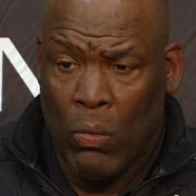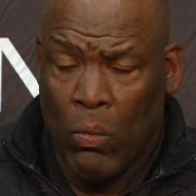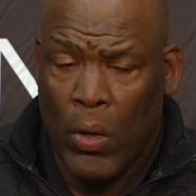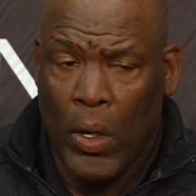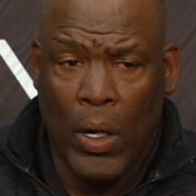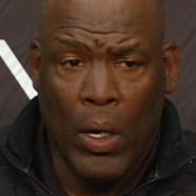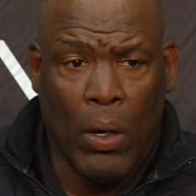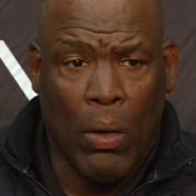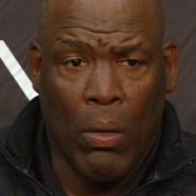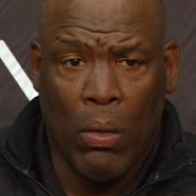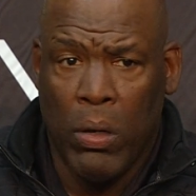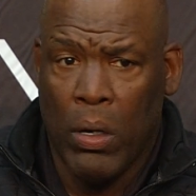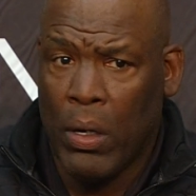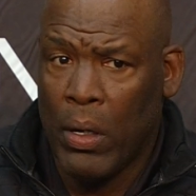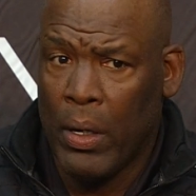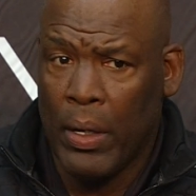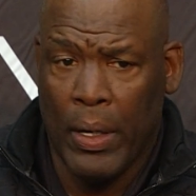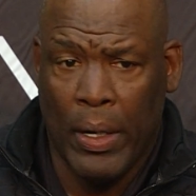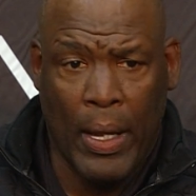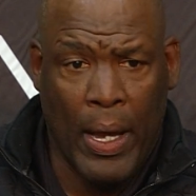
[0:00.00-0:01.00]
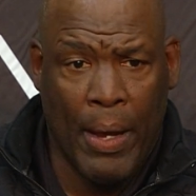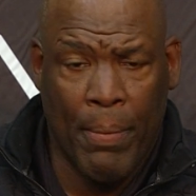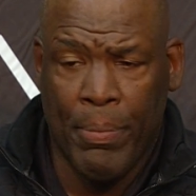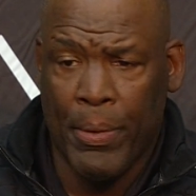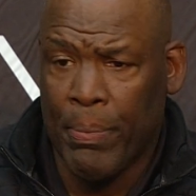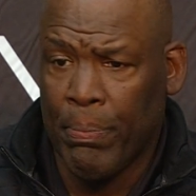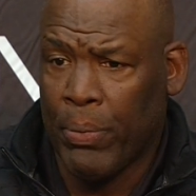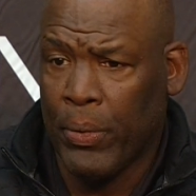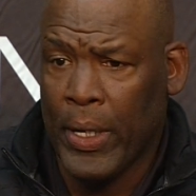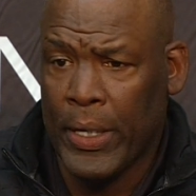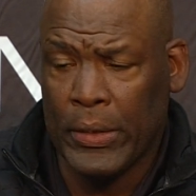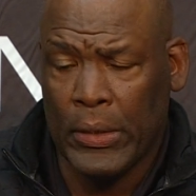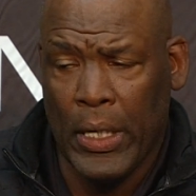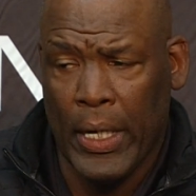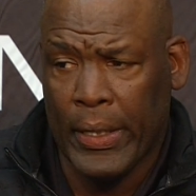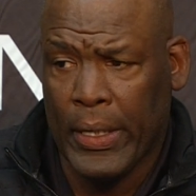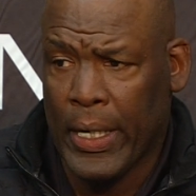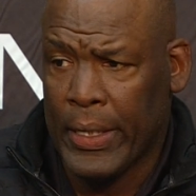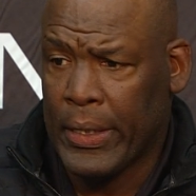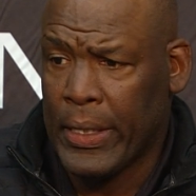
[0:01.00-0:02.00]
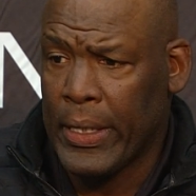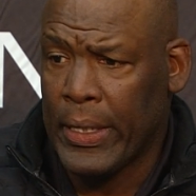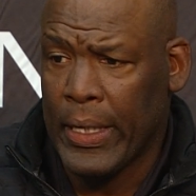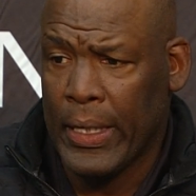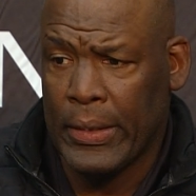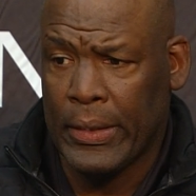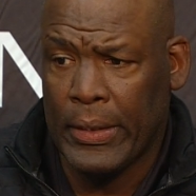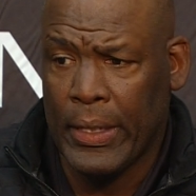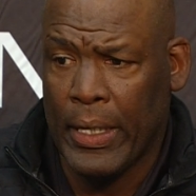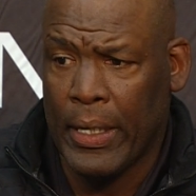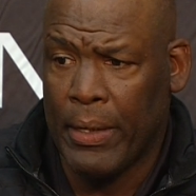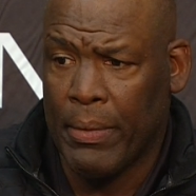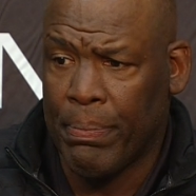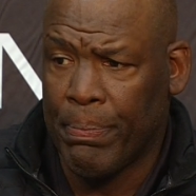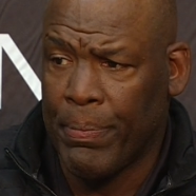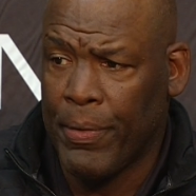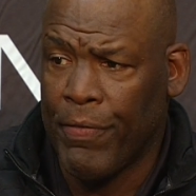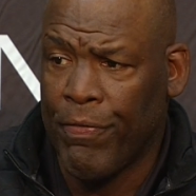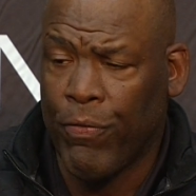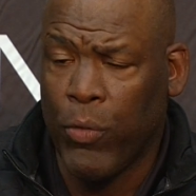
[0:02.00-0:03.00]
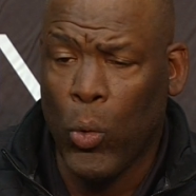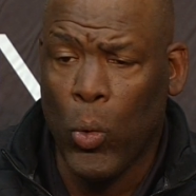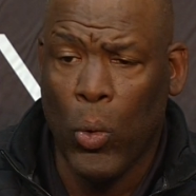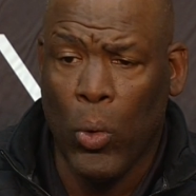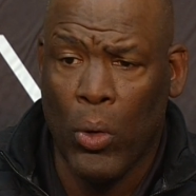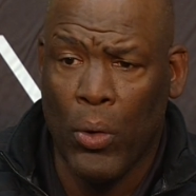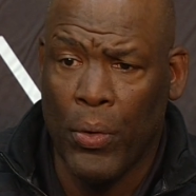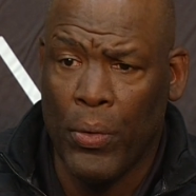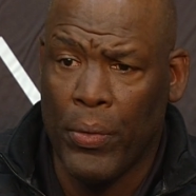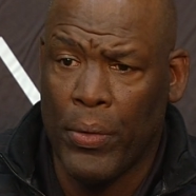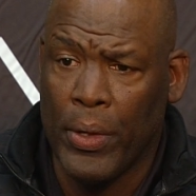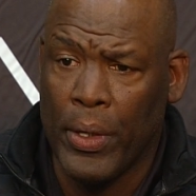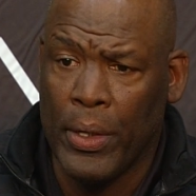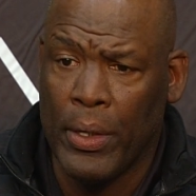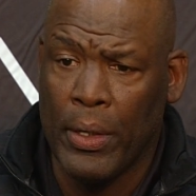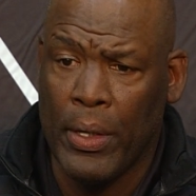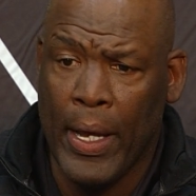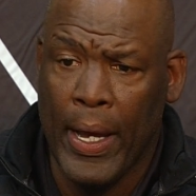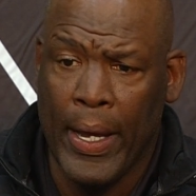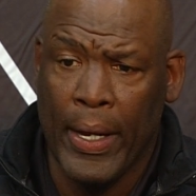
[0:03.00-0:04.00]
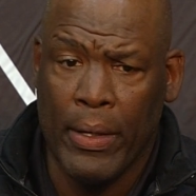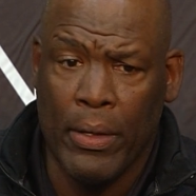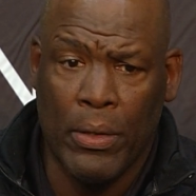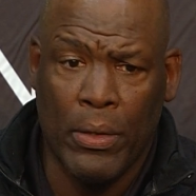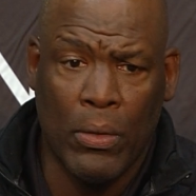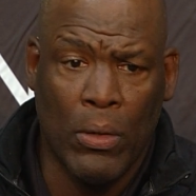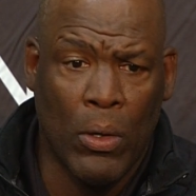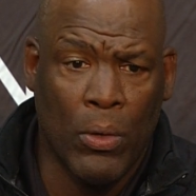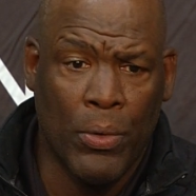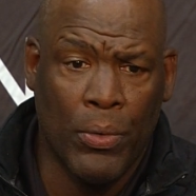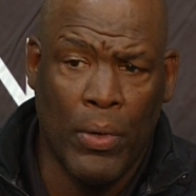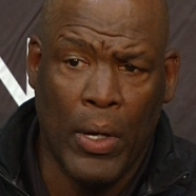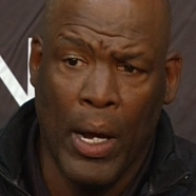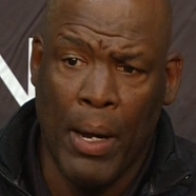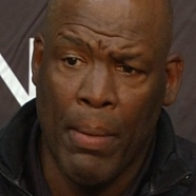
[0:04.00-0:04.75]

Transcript: Well, I've been blessed, like I think I said before, in that, you know,